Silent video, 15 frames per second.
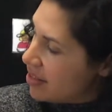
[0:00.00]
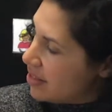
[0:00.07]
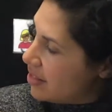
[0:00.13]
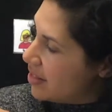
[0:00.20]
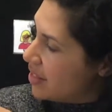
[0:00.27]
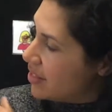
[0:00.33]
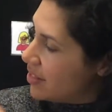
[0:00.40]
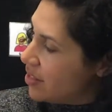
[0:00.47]

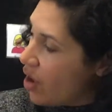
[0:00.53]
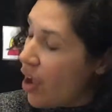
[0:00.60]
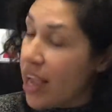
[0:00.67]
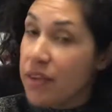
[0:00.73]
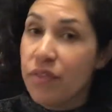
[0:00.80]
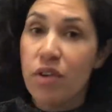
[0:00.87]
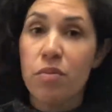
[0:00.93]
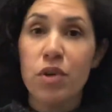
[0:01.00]
The sign
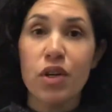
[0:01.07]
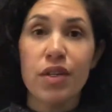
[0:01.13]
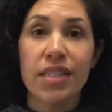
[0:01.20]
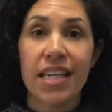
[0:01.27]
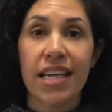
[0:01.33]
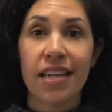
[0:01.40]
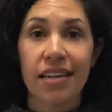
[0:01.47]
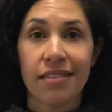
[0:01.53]
for
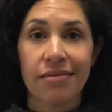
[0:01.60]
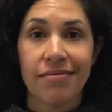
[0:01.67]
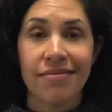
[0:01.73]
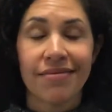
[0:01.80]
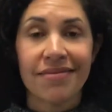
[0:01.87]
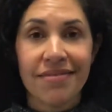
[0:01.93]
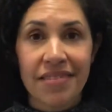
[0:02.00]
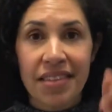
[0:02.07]
music
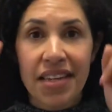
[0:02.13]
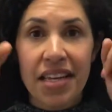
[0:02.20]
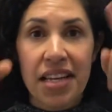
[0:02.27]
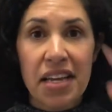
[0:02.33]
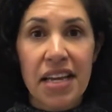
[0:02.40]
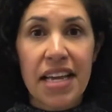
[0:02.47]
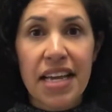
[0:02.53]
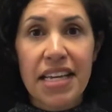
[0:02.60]

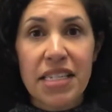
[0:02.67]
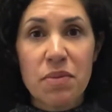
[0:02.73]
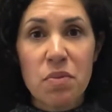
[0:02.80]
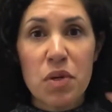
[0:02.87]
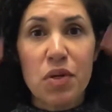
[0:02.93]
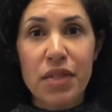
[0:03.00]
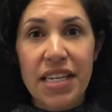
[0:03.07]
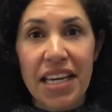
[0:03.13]
is
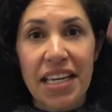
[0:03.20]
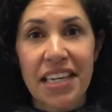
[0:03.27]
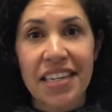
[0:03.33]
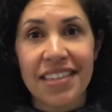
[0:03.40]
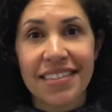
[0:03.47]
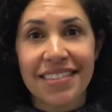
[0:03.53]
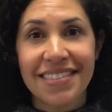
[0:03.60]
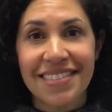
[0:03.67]
music,
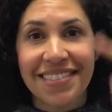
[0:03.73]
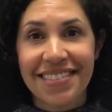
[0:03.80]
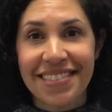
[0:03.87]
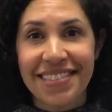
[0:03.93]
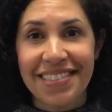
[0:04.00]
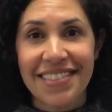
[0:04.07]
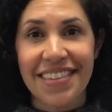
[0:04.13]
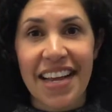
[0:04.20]

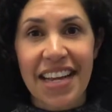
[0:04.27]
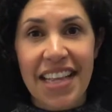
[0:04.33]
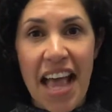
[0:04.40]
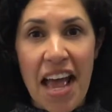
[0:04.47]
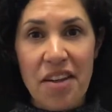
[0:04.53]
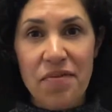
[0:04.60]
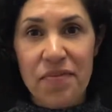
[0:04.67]
like that.